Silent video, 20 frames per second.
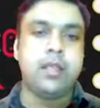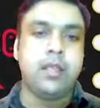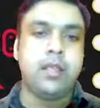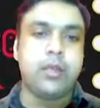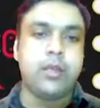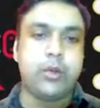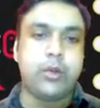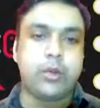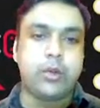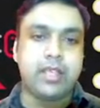
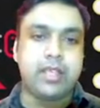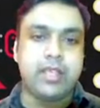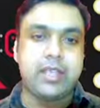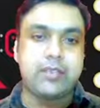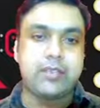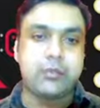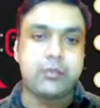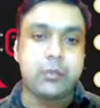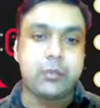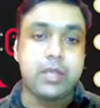
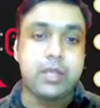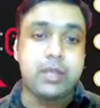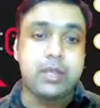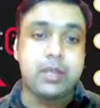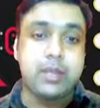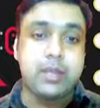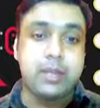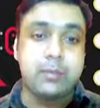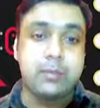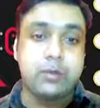Okay, so we
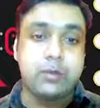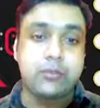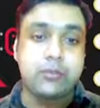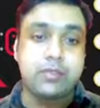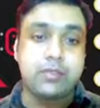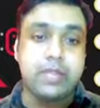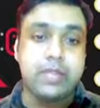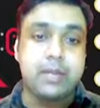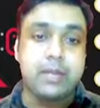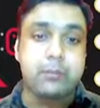are able to
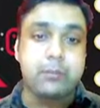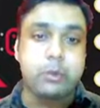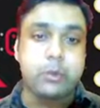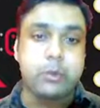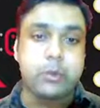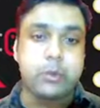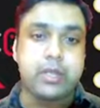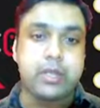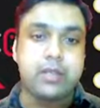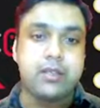see it
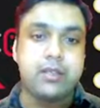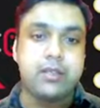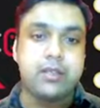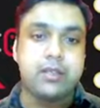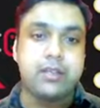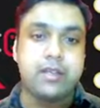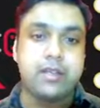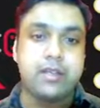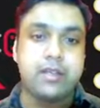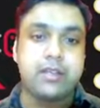moving.
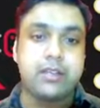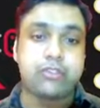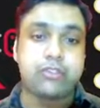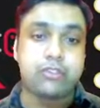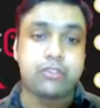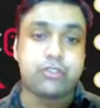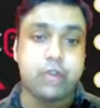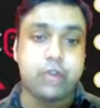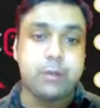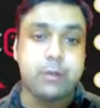It
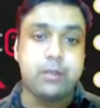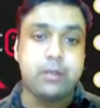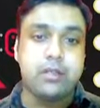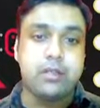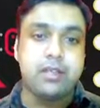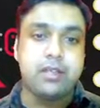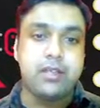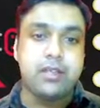stopped.